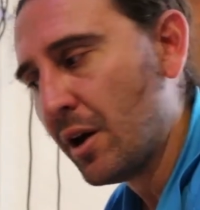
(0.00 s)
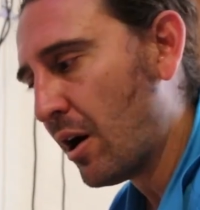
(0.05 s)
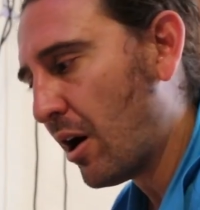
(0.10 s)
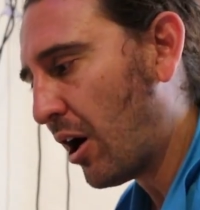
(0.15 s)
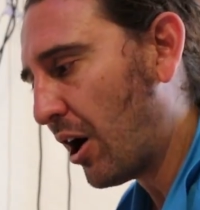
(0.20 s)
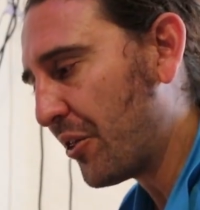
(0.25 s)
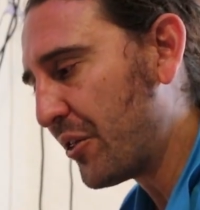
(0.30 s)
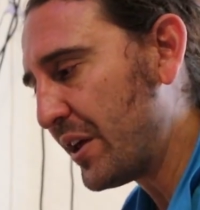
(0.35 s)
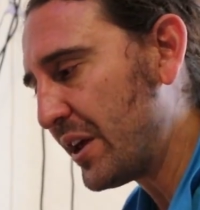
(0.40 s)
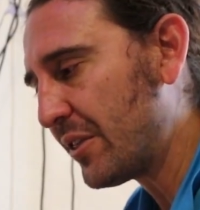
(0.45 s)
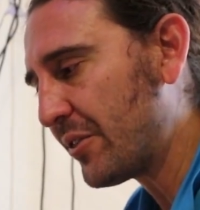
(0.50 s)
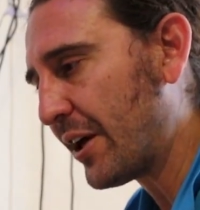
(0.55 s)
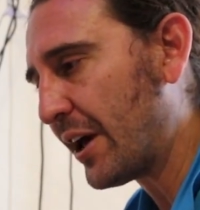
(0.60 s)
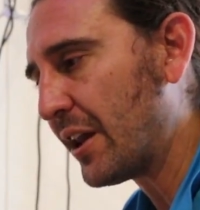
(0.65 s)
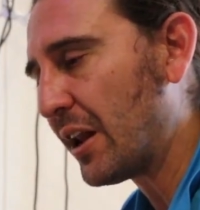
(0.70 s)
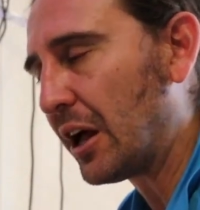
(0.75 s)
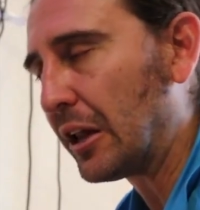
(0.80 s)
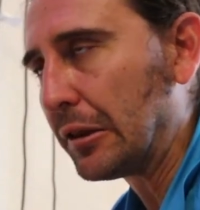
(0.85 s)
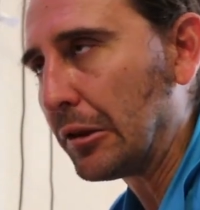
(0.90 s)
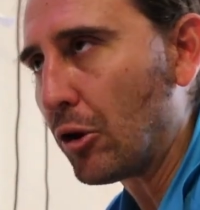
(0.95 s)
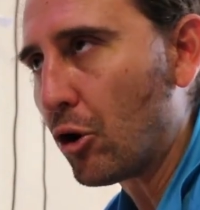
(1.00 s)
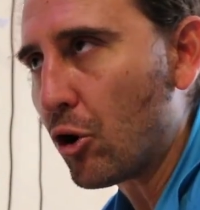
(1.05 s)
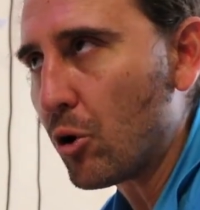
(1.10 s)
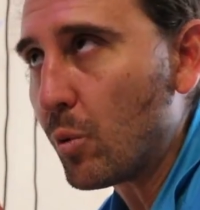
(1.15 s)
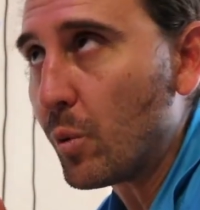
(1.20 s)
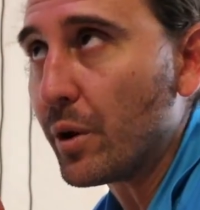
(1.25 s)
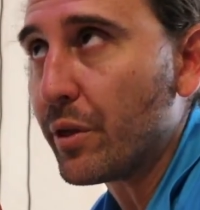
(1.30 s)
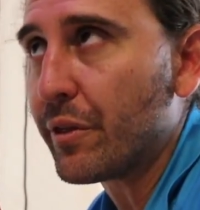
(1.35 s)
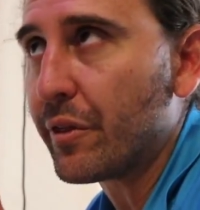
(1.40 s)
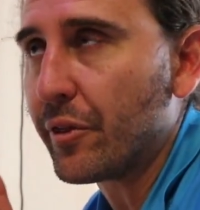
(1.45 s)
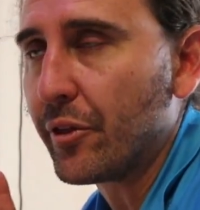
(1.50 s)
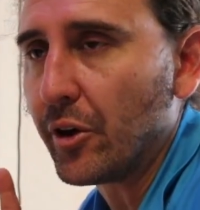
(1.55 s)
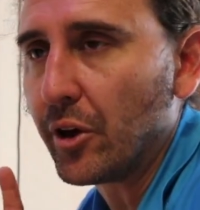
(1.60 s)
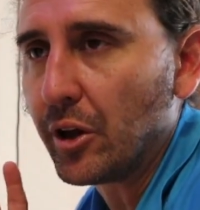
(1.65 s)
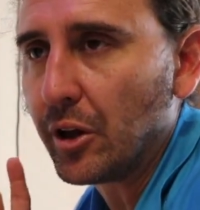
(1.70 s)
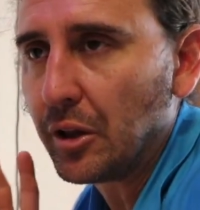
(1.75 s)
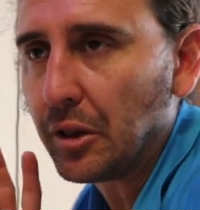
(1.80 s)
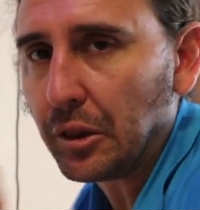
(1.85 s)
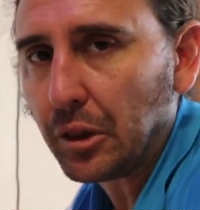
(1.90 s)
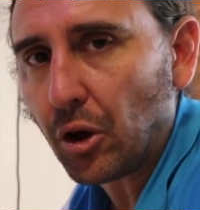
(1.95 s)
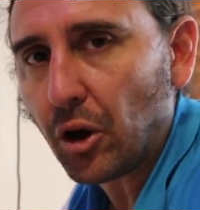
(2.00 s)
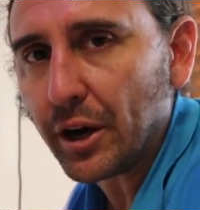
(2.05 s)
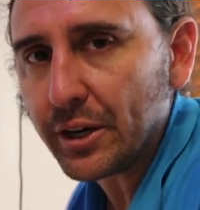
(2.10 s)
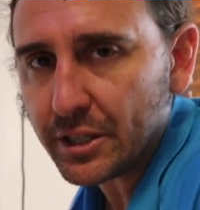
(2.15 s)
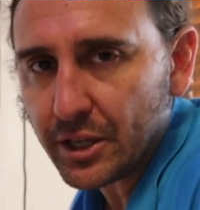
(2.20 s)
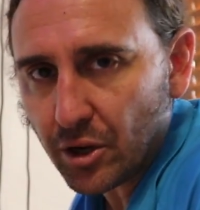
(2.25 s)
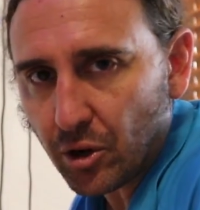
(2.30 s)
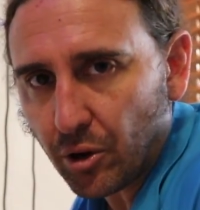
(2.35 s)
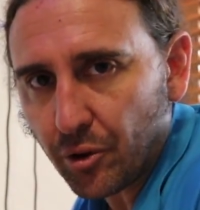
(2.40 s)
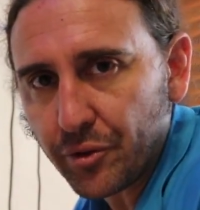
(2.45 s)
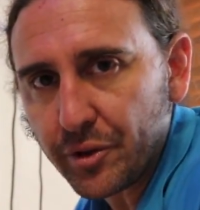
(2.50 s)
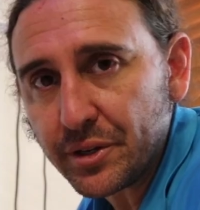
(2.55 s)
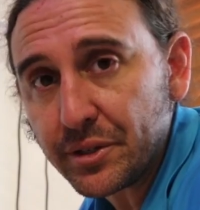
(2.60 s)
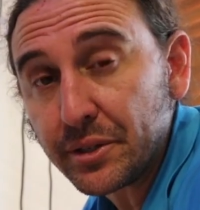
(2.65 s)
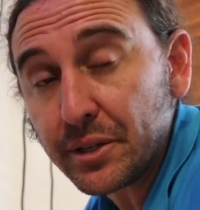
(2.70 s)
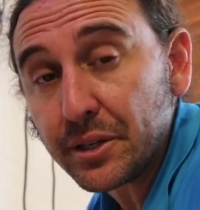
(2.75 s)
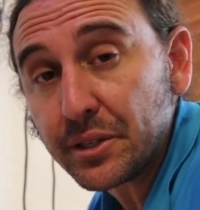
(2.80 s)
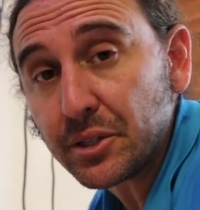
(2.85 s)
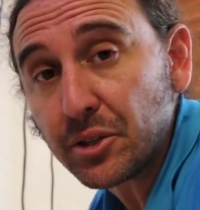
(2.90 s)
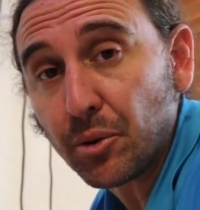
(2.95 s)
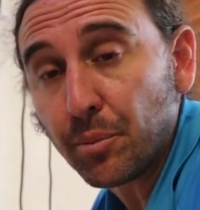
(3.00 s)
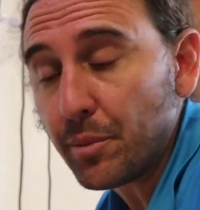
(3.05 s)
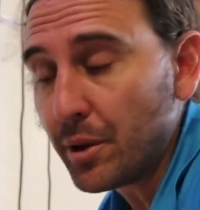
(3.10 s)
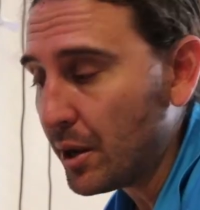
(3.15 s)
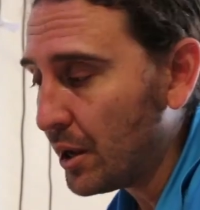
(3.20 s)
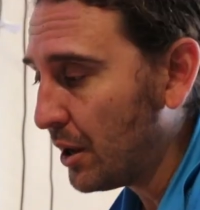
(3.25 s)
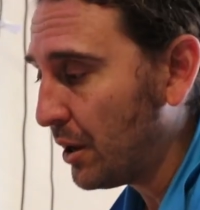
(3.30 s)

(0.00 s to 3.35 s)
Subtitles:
I think that along with the lighting on this system,